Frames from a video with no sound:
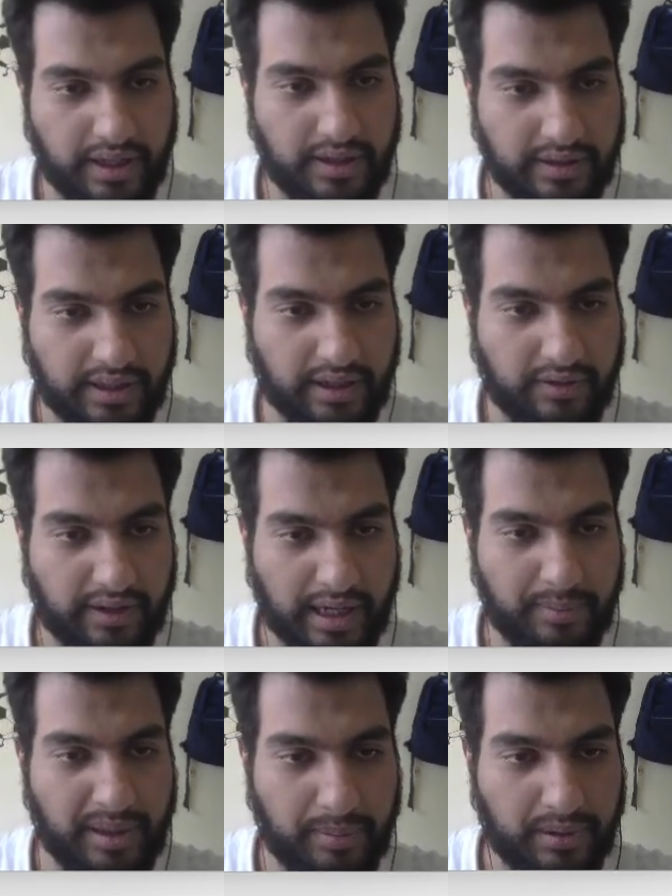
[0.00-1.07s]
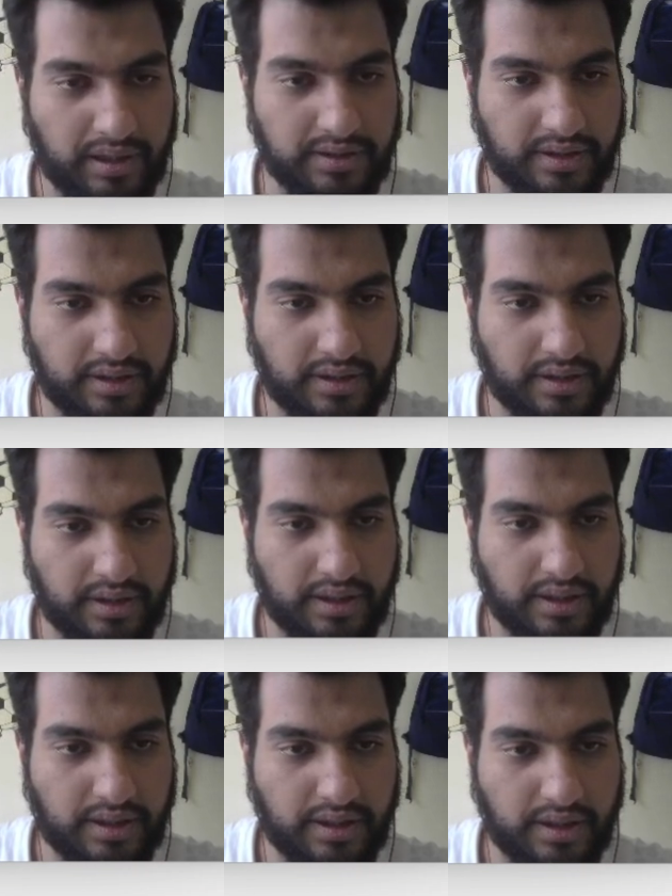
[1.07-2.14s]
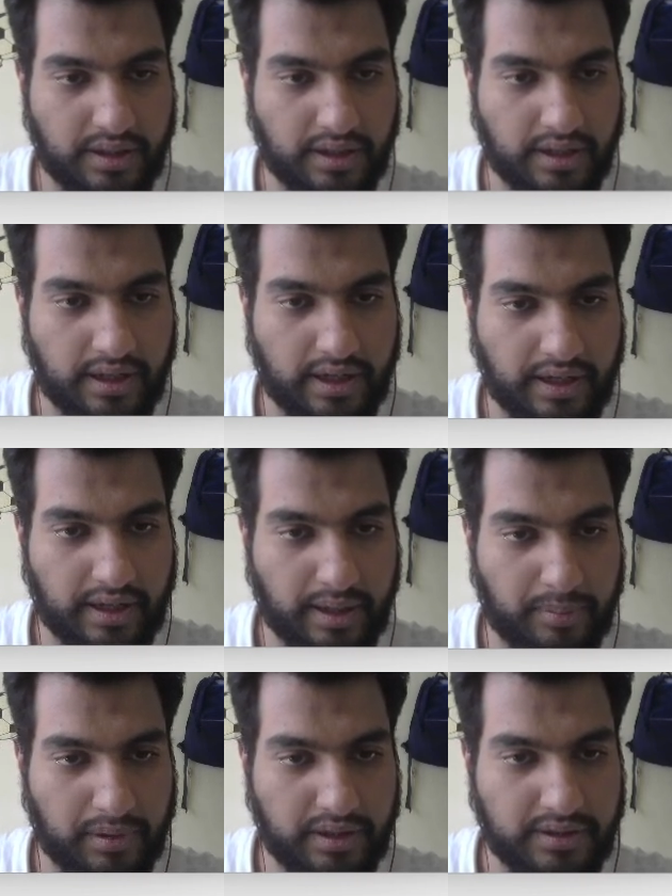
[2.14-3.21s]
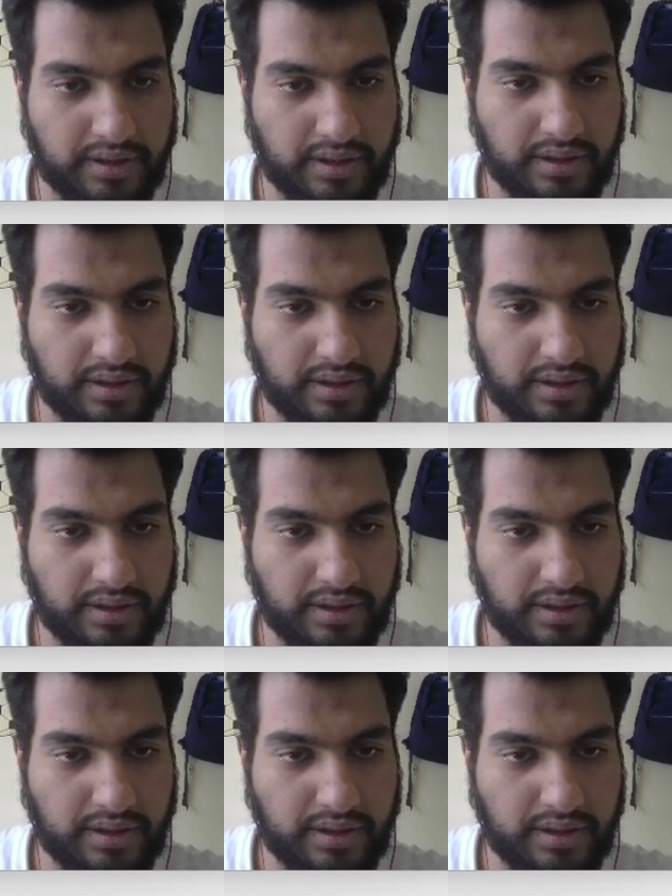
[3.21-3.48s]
that I will write B plus and A plus.